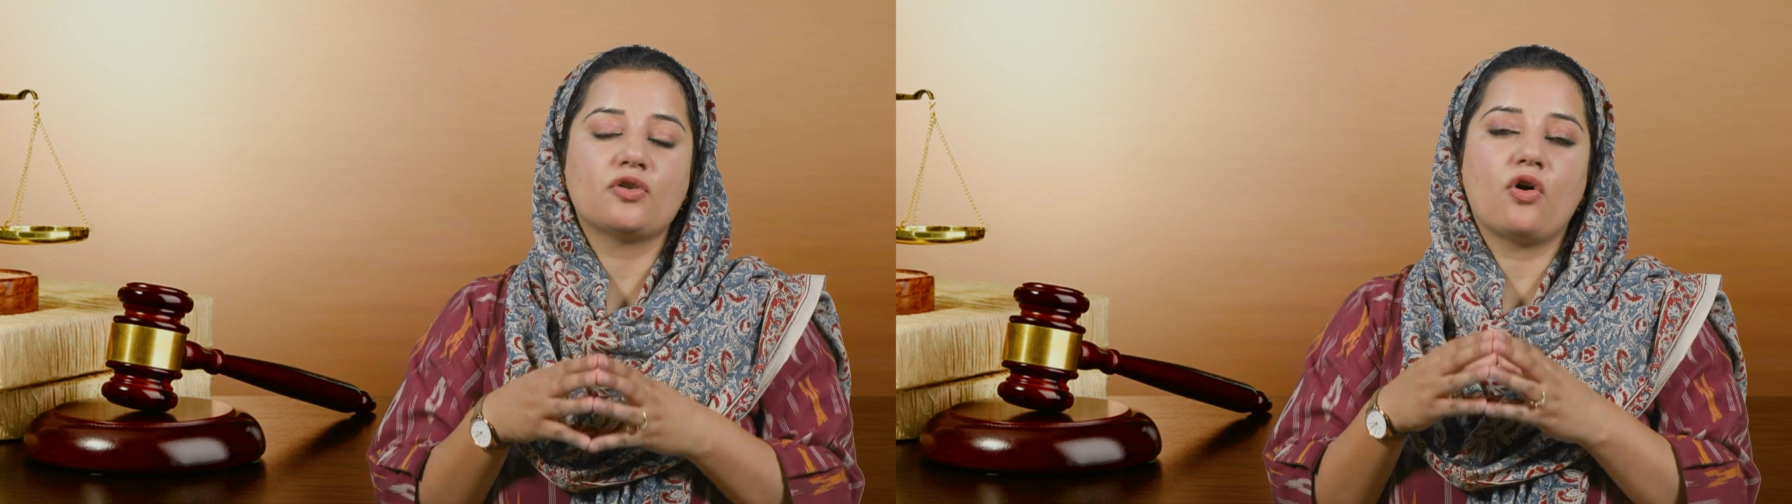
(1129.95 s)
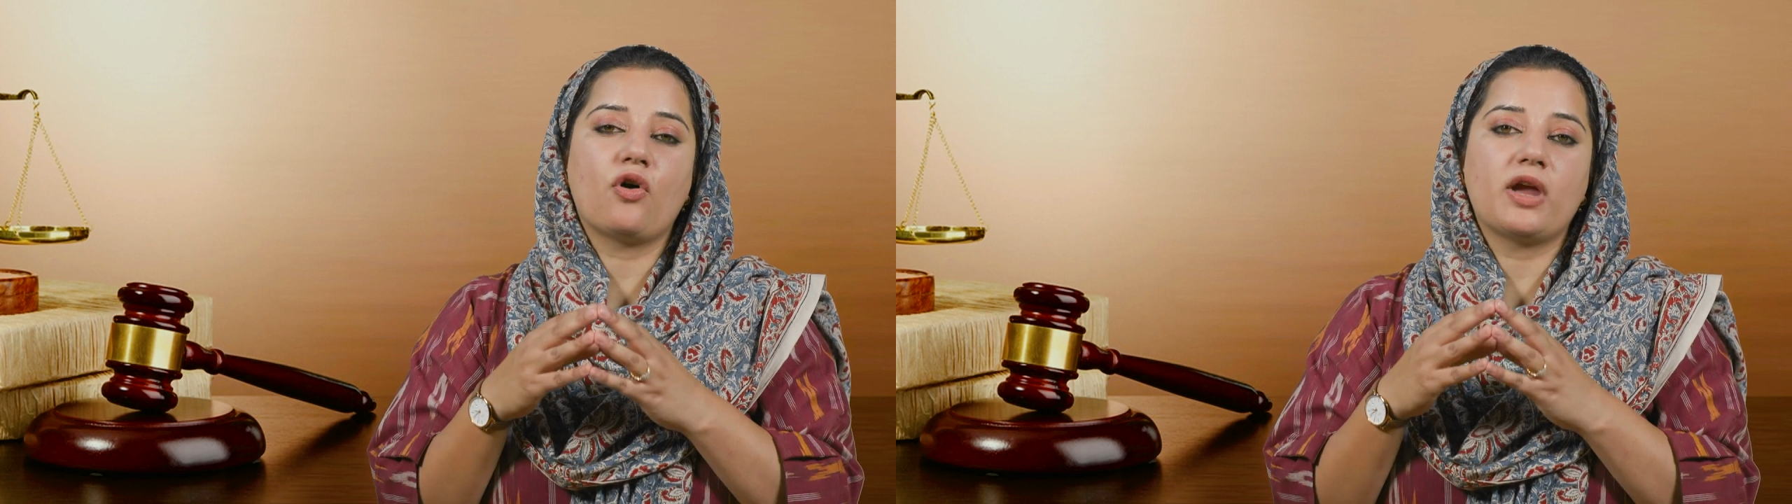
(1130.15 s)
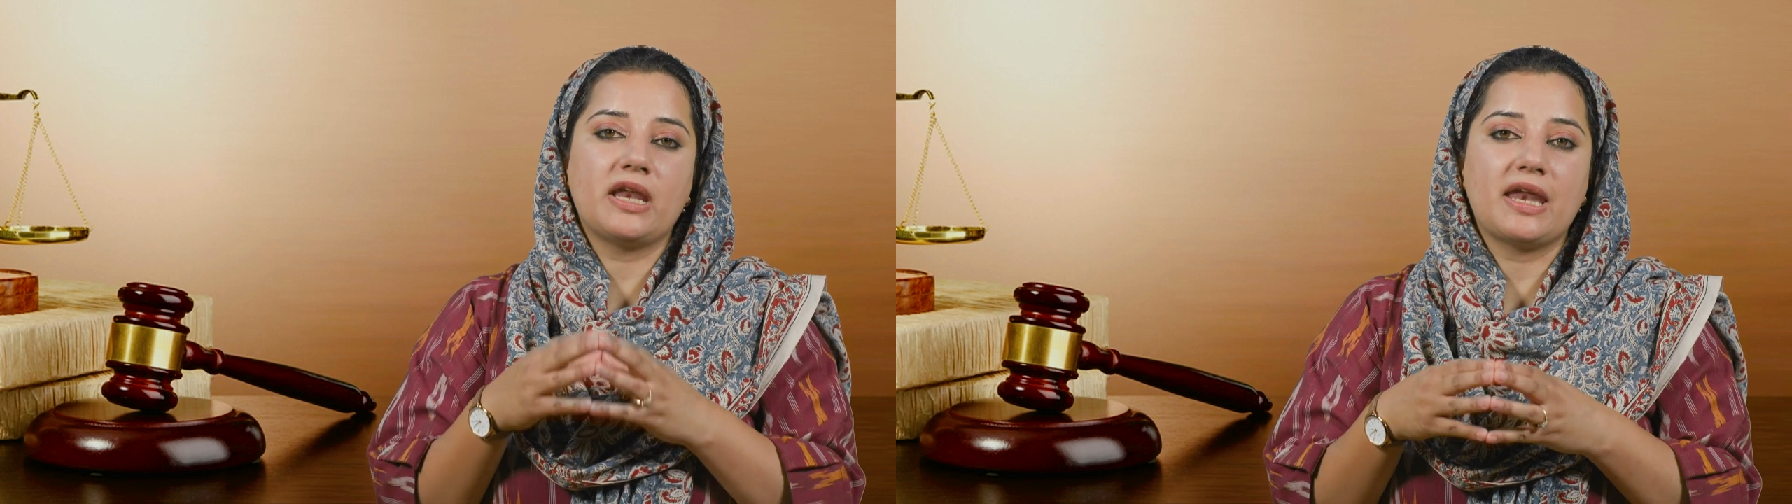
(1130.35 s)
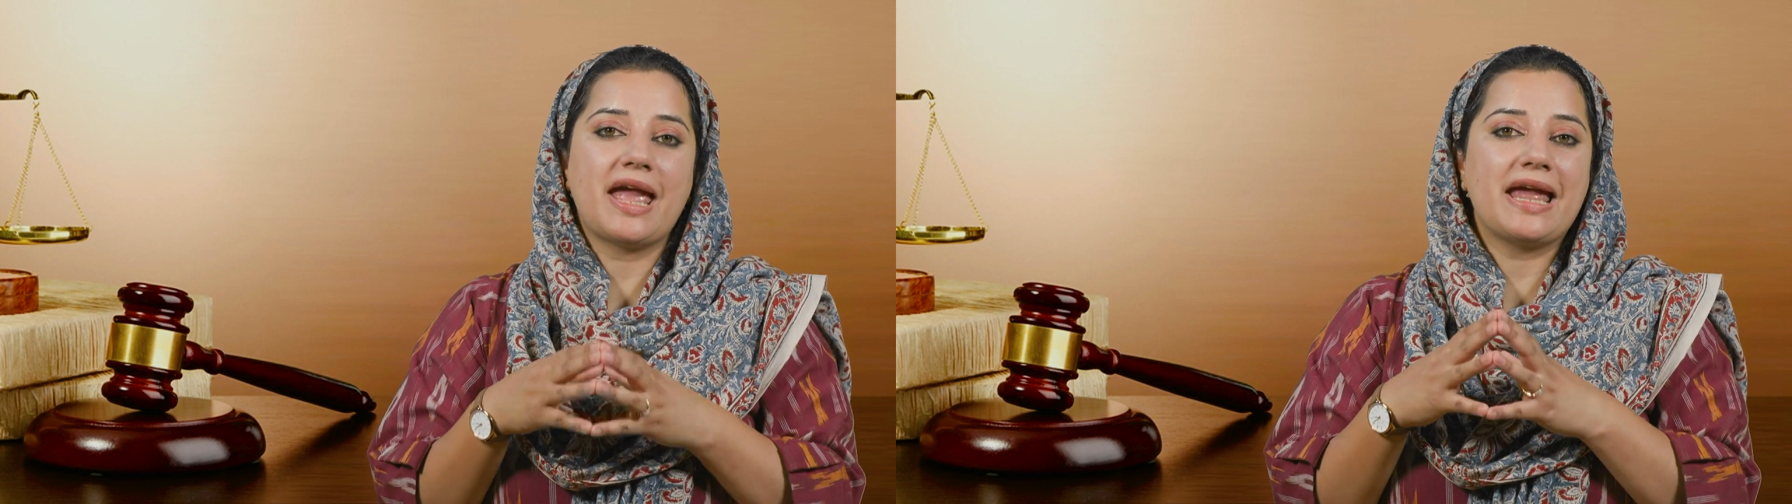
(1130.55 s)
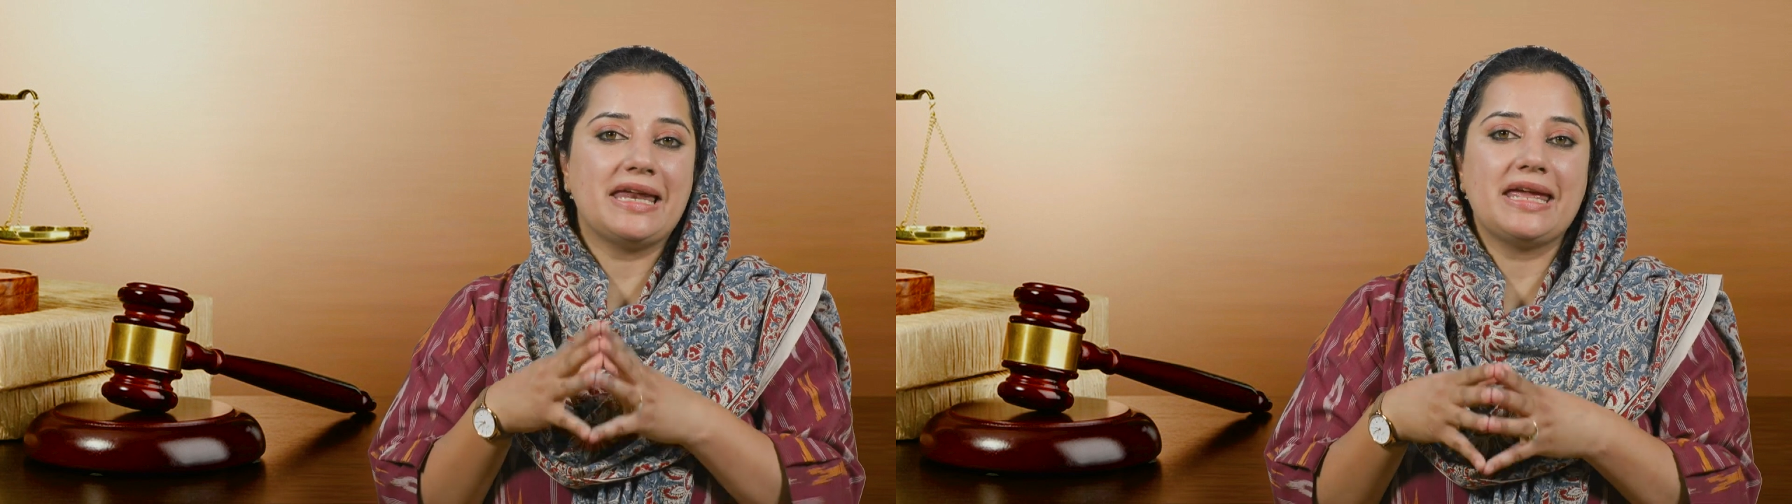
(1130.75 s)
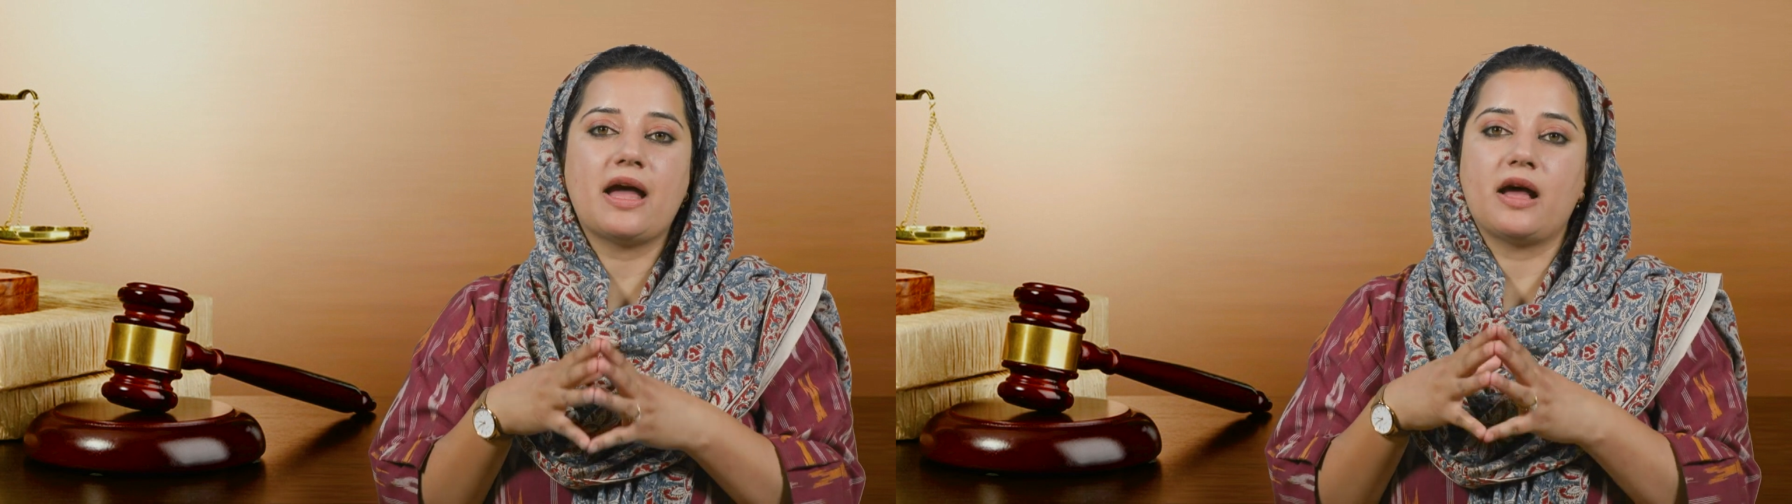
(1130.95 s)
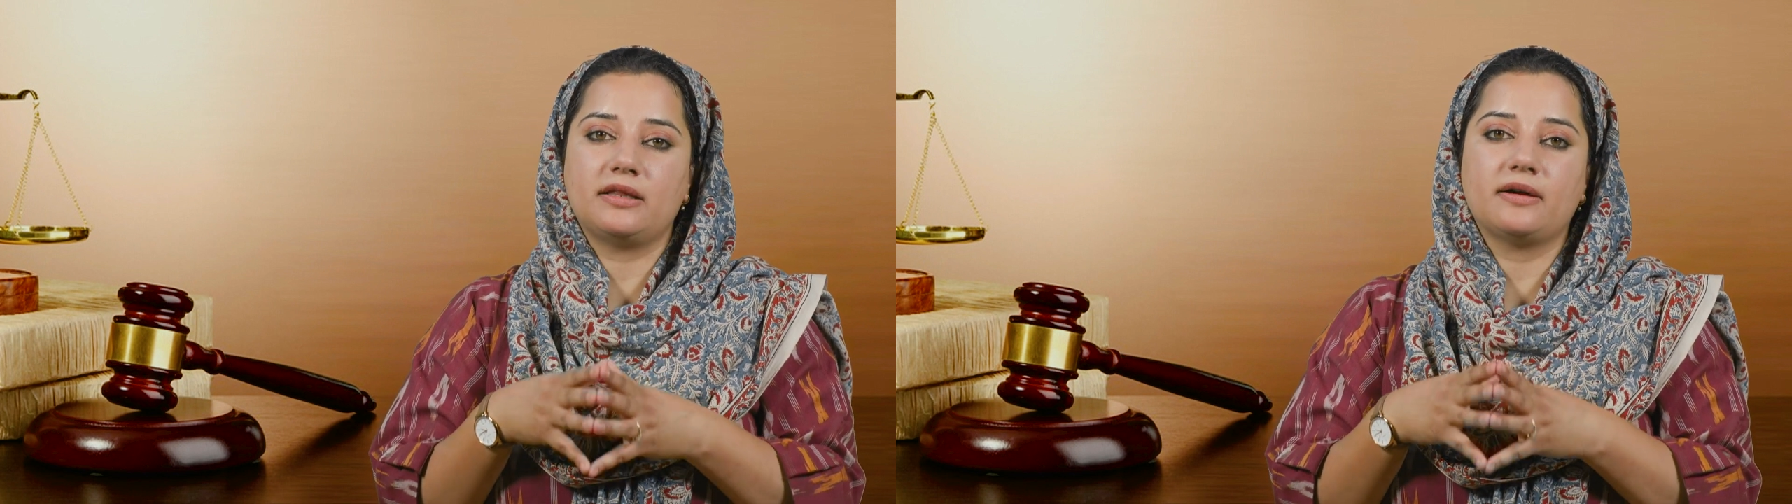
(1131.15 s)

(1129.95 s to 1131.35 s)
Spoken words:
or in any other